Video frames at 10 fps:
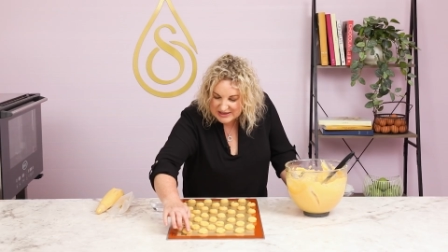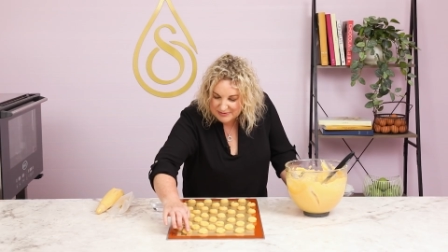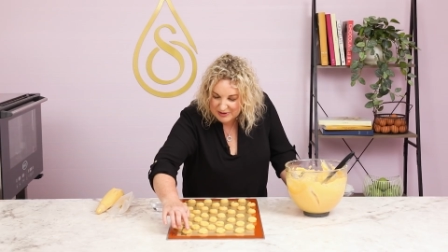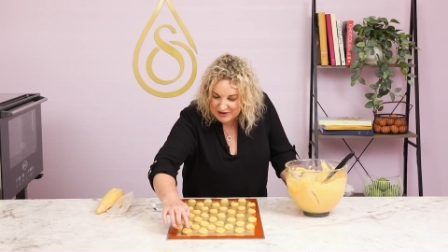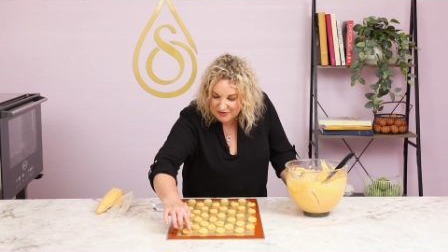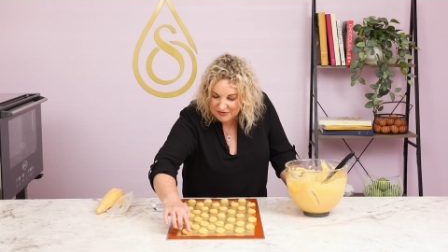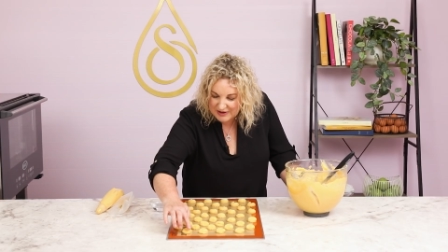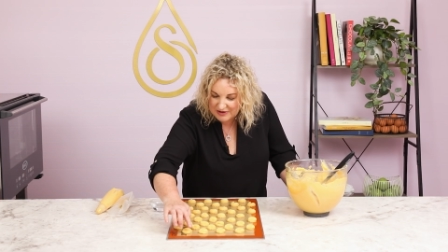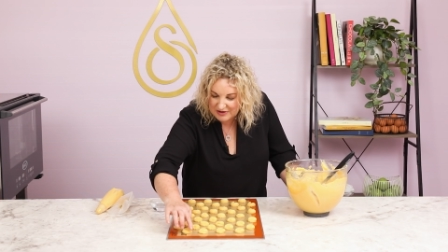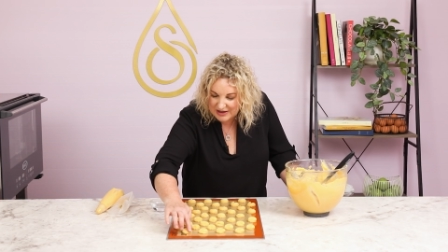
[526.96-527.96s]
dipping your
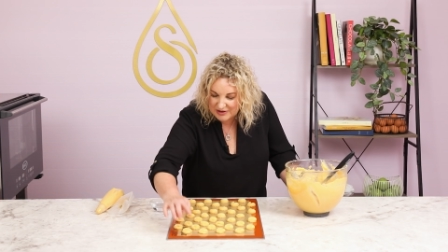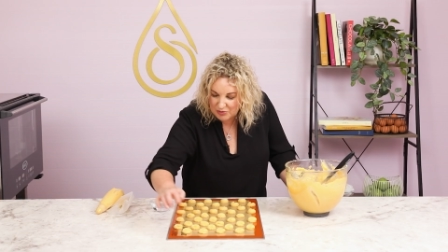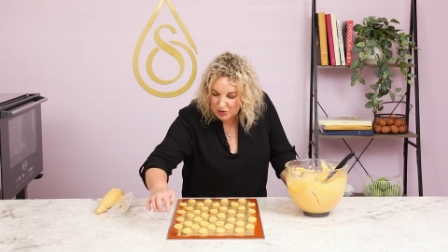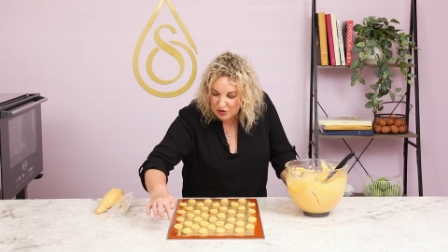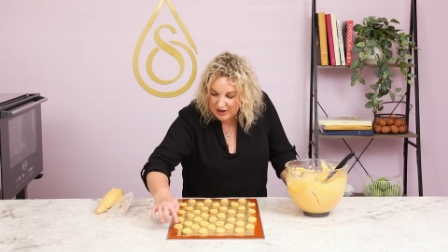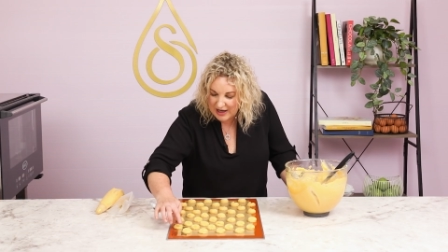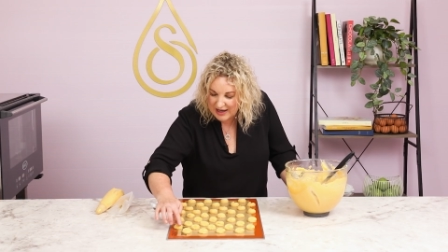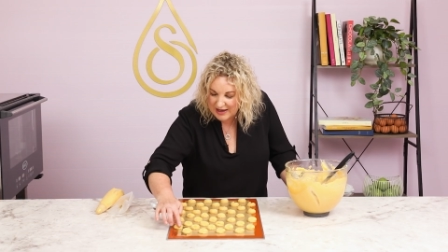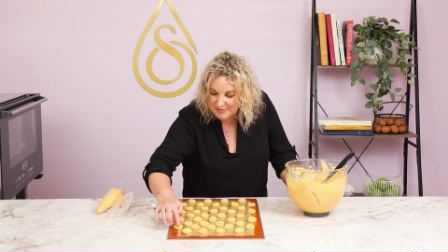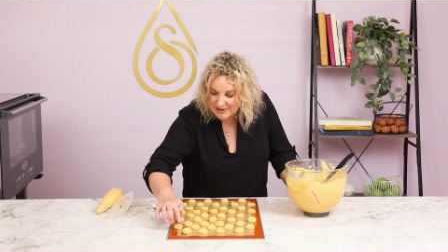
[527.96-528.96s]
finger in the water,
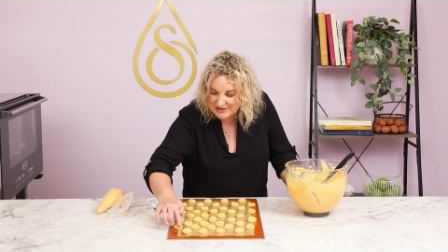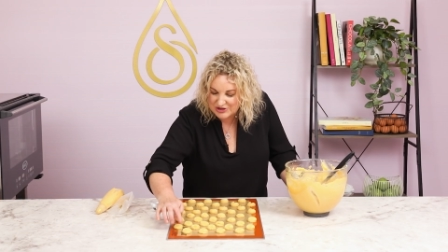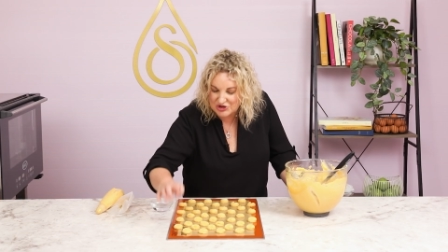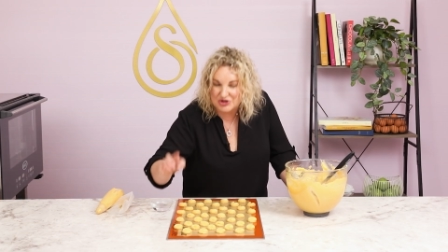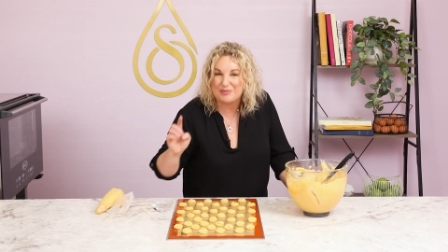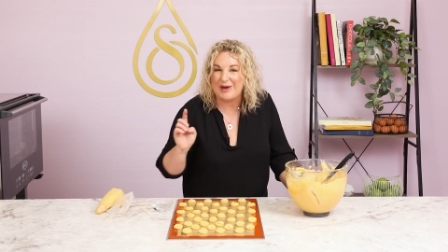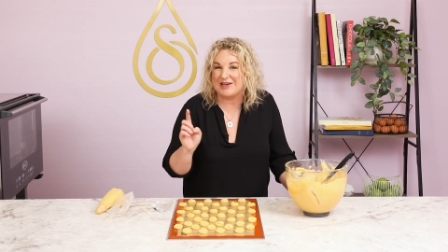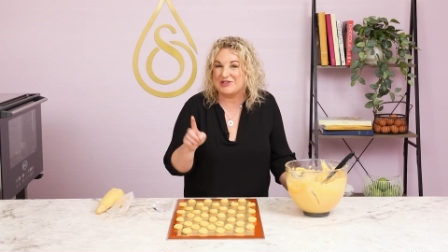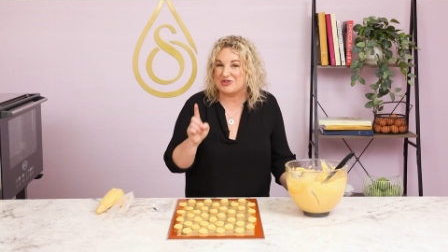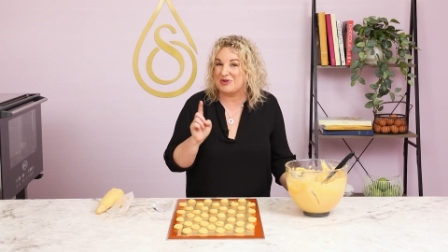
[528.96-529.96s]
it means the choux
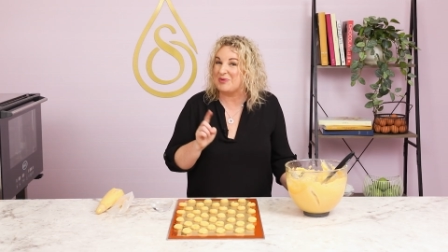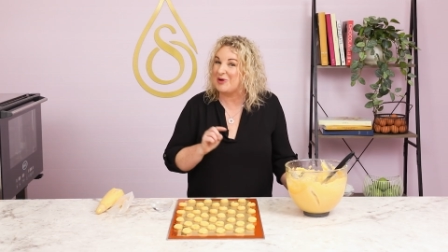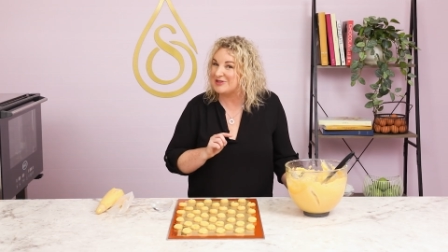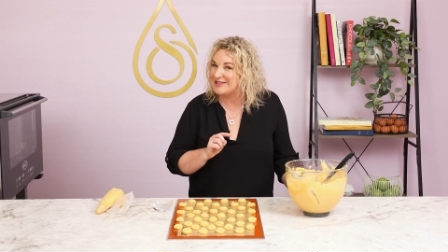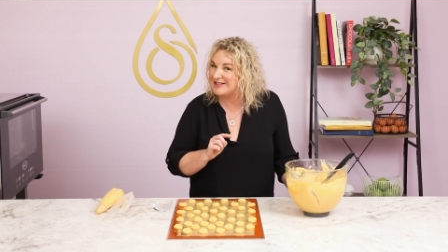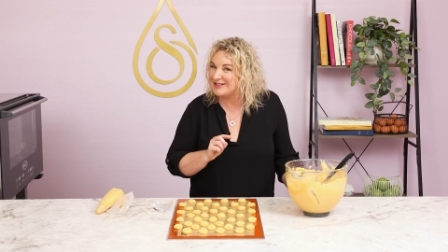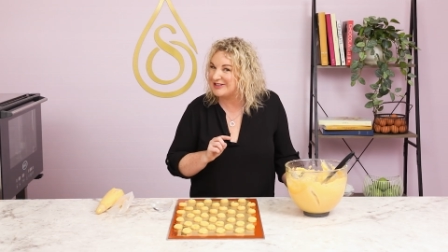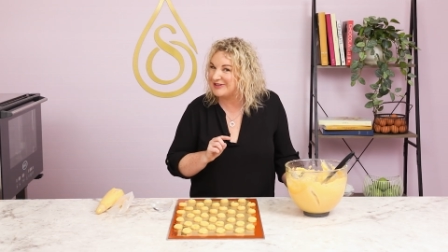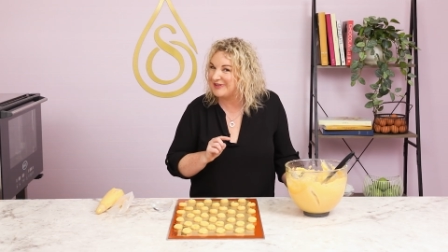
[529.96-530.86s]
pastry won't stick to your